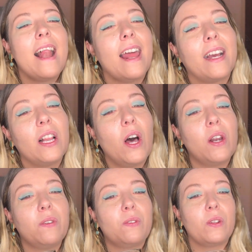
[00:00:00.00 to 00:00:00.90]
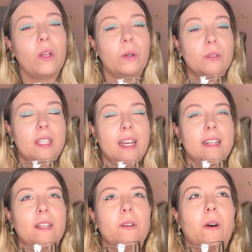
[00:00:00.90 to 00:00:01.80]
like a lot of clothes
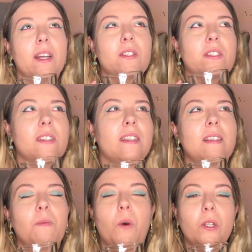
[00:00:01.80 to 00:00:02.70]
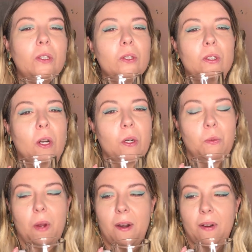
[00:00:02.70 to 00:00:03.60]
that, you know, I just, once you start
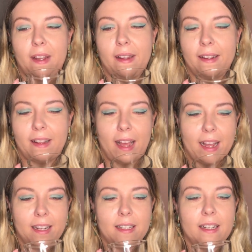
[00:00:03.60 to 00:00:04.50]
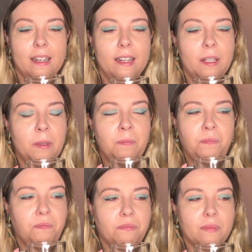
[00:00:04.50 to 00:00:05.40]
wearing like
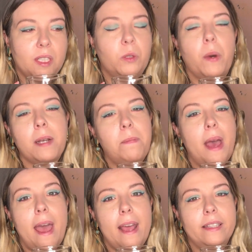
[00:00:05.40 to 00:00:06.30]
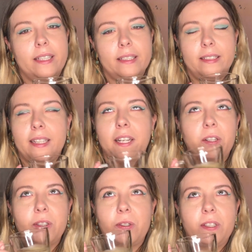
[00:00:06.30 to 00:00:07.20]
sweatpants and
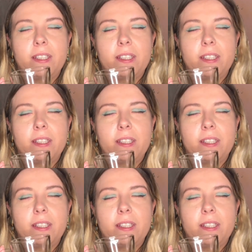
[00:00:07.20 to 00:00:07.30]
sneakers